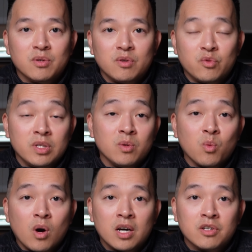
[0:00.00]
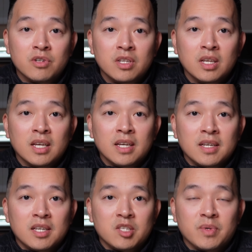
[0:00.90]
or really watery
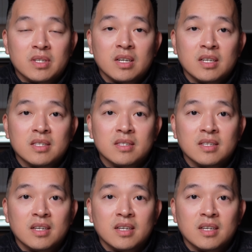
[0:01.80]
is because